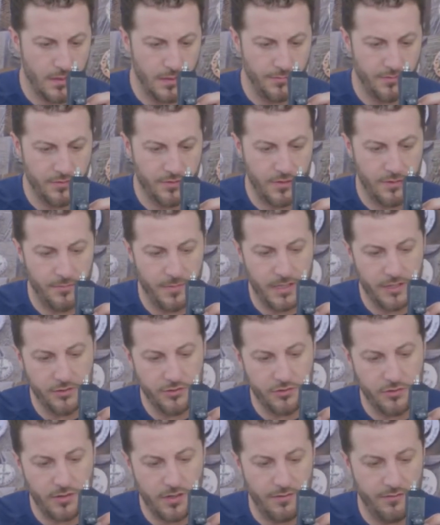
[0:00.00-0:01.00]
I'm just gonna make
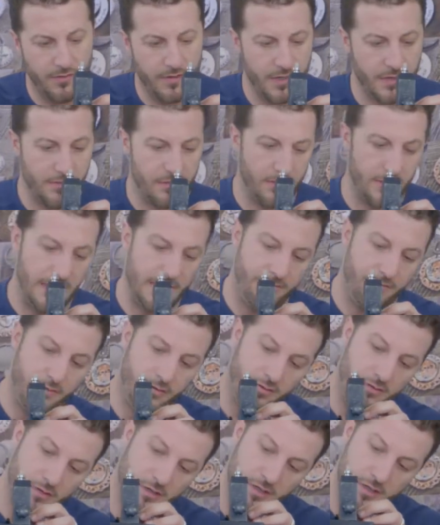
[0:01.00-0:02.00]
sure everything's
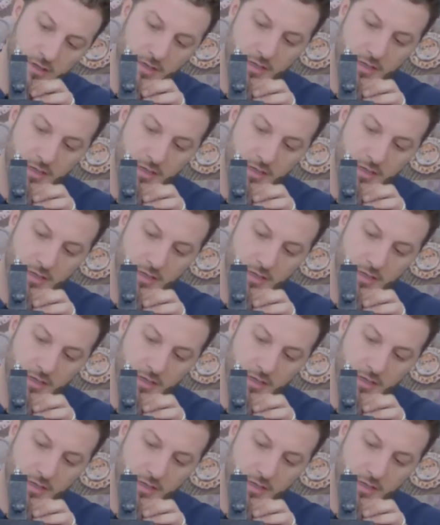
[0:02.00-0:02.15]
level